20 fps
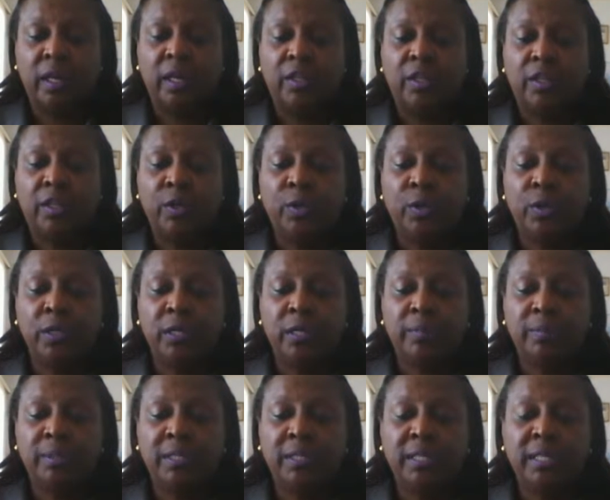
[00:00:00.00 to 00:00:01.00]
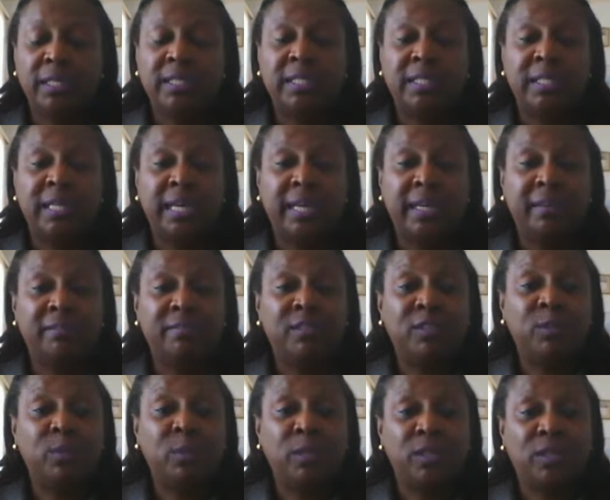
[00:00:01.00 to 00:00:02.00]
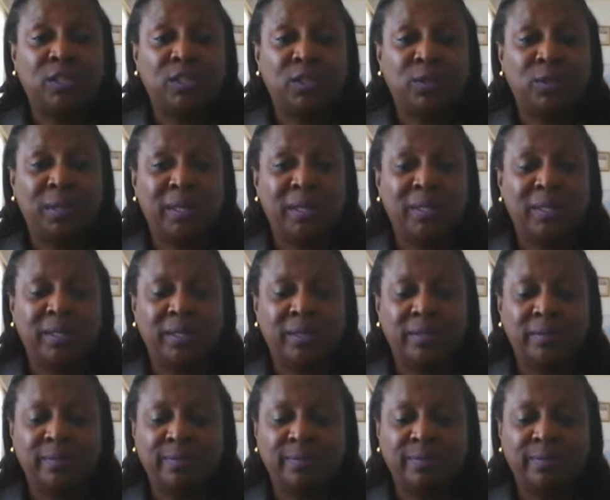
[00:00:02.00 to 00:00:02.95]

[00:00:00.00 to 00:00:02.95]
The eucalyptus is native to Australia.